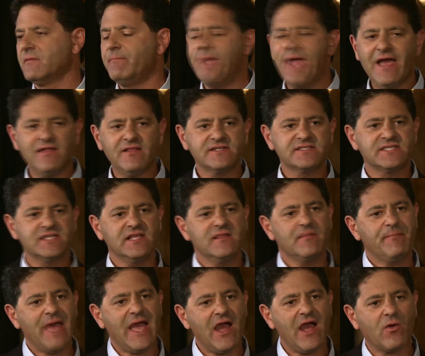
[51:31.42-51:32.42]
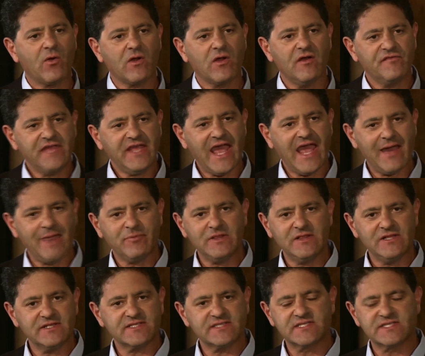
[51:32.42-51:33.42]
Balancing the power of
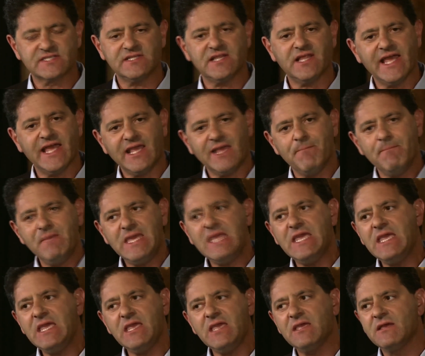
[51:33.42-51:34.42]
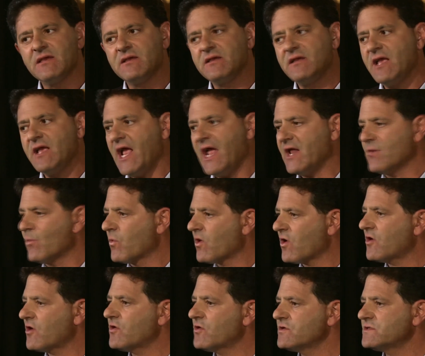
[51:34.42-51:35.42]
capitalists like me and
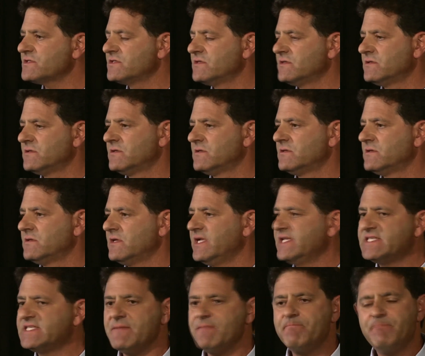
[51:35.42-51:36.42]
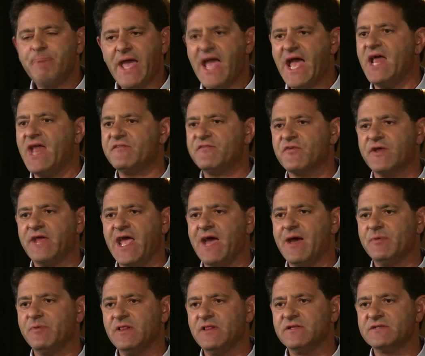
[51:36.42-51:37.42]
workers isn't bad for
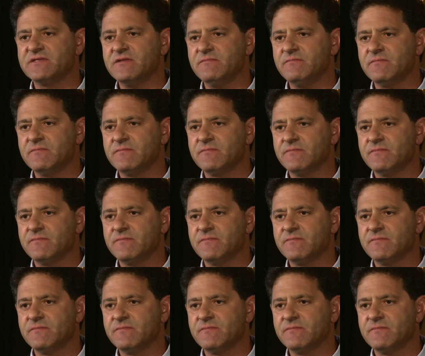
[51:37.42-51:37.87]
capitalism,